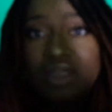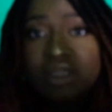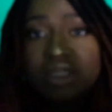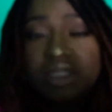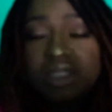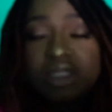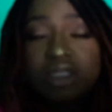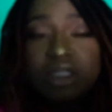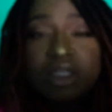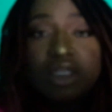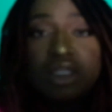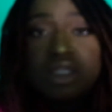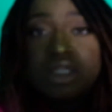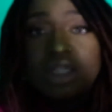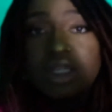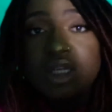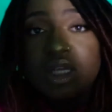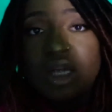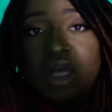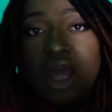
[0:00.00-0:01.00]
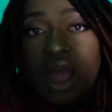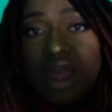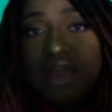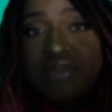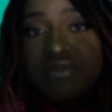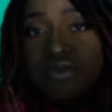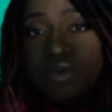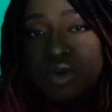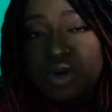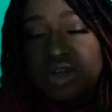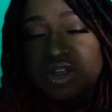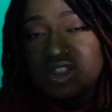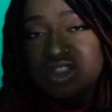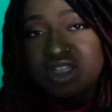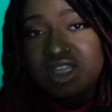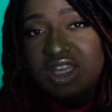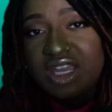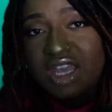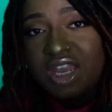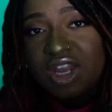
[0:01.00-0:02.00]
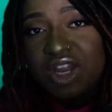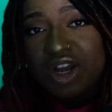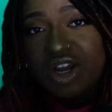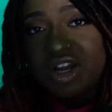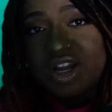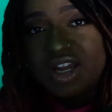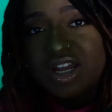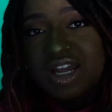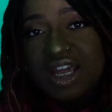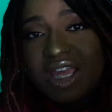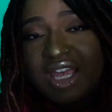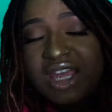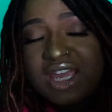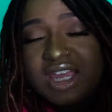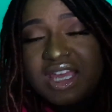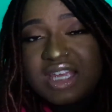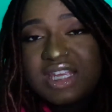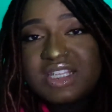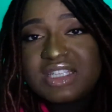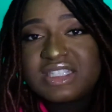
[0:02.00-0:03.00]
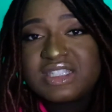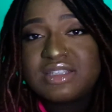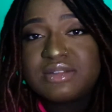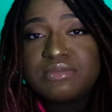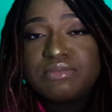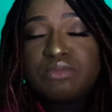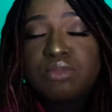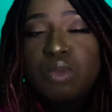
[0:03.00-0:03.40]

And For's hair is